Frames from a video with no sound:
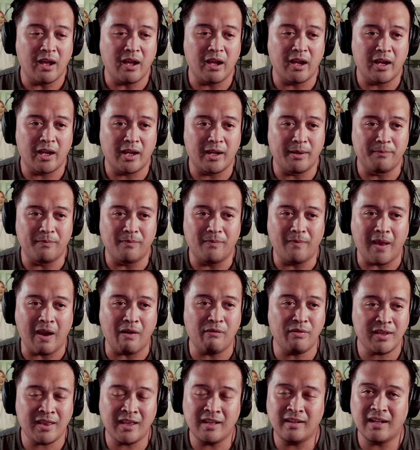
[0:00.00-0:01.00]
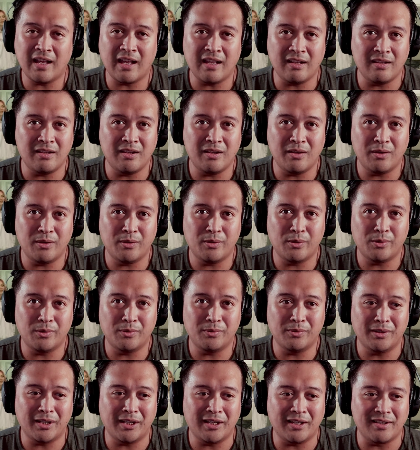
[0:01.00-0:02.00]
Um, everything that
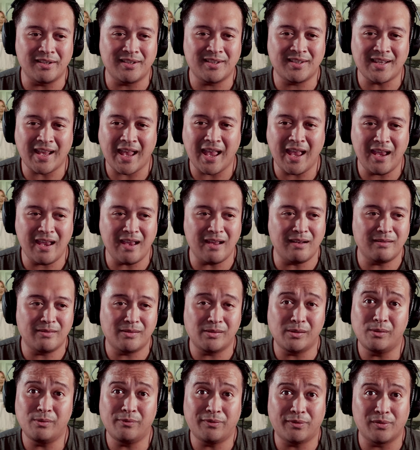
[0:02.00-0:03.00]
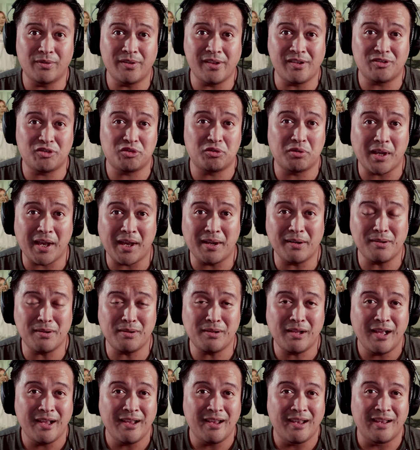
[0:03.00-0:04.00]
you uh, say and do for this
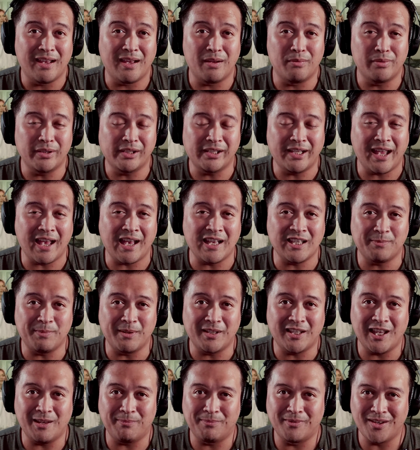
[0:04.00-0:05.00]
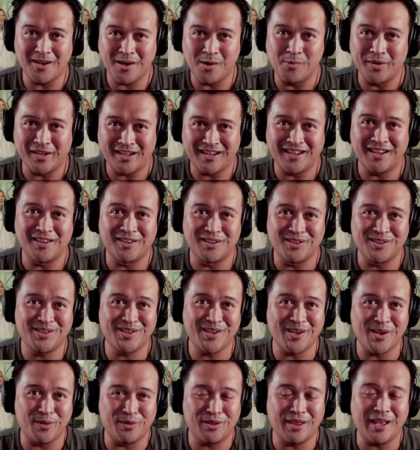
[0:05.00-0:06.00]
channel, it really has me keep going here.
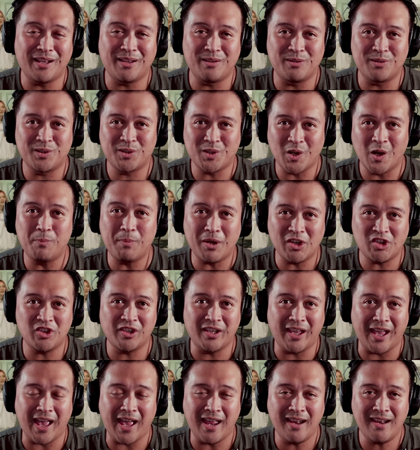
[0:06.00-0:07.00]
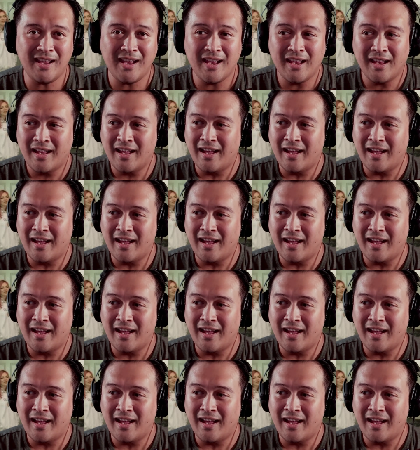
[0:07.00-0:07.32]
So thank you so much again.